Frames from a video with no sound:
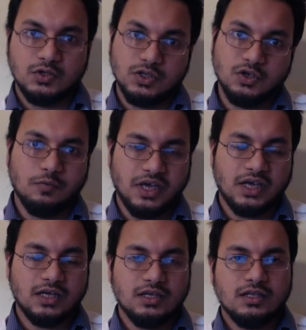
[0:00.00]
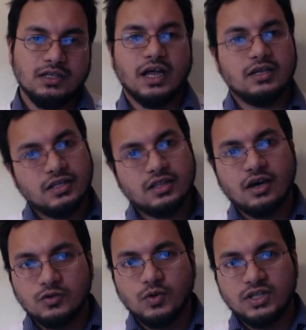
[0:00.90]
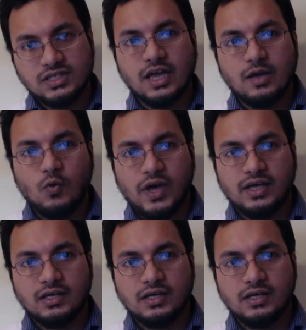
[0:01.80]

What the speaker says: to the topic, then the third one the same